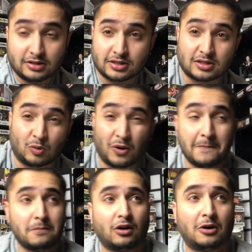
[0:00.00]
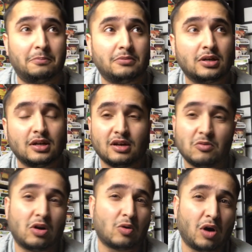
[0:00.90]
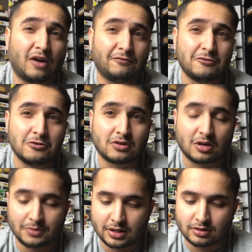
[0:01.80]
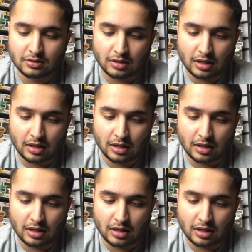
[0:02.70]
just a one pop. Got quite a few coming,